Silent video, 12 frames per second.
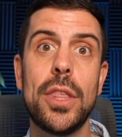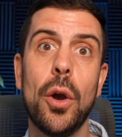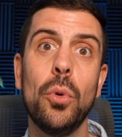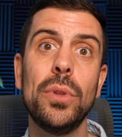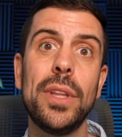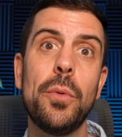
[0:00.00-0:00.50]
the
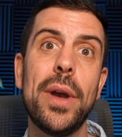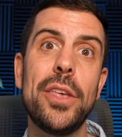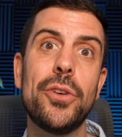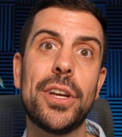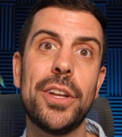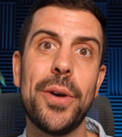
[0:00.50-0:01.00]
only way
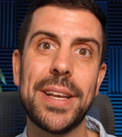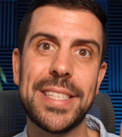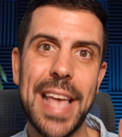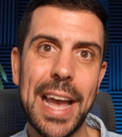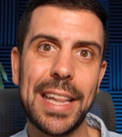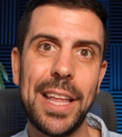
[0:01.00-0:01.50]
you can know
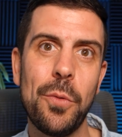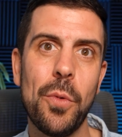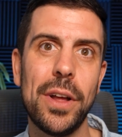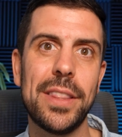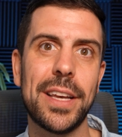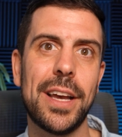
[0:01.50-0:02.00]
exactly
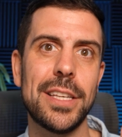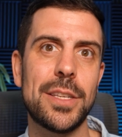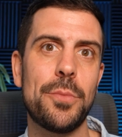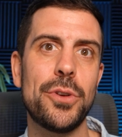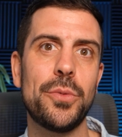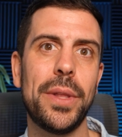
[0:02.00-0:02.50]
what the
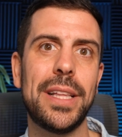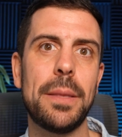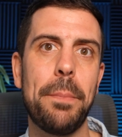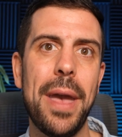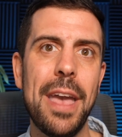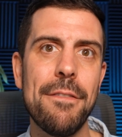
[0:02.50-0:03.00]
customer is willing to
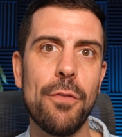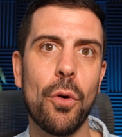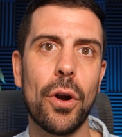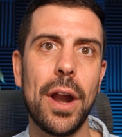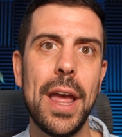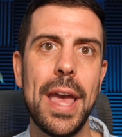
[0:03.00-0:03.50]
pay
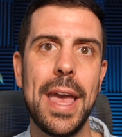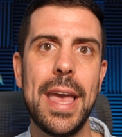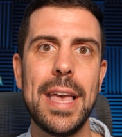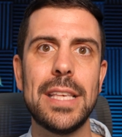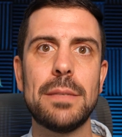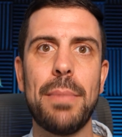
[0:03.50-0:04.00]
for
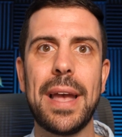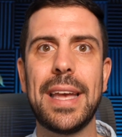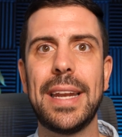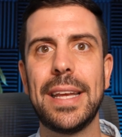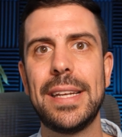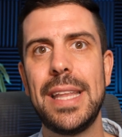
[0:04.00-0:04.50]
is by
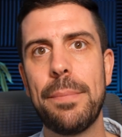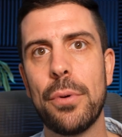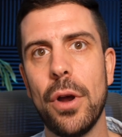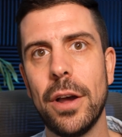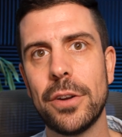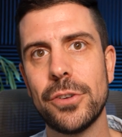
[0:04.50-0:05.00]
getting a
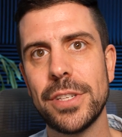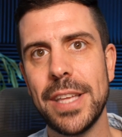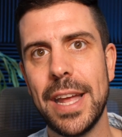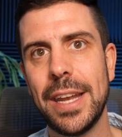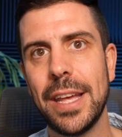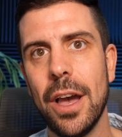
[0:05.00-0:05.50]
deeper
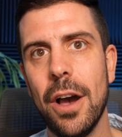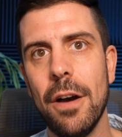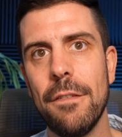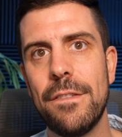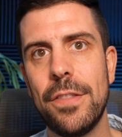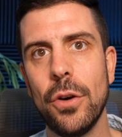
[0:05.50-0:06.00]
understanding
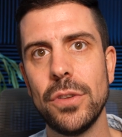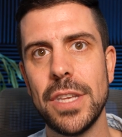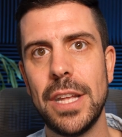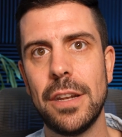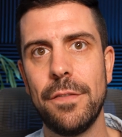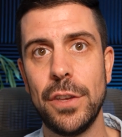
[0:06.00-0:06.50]
of those
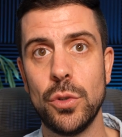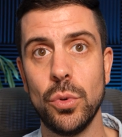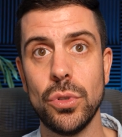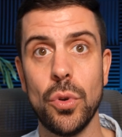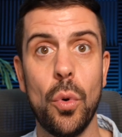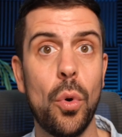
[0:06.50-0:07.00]

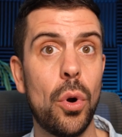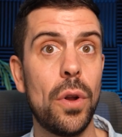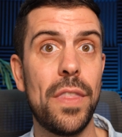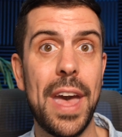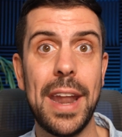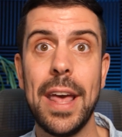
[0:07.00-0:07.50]
individuals or
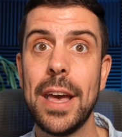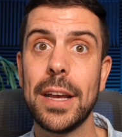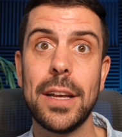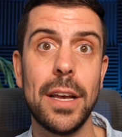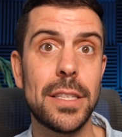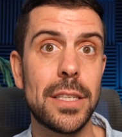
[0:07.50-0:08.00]
that
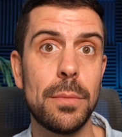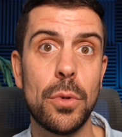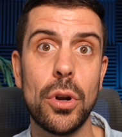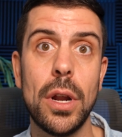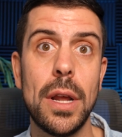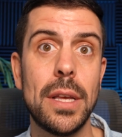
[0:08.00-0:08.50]
customer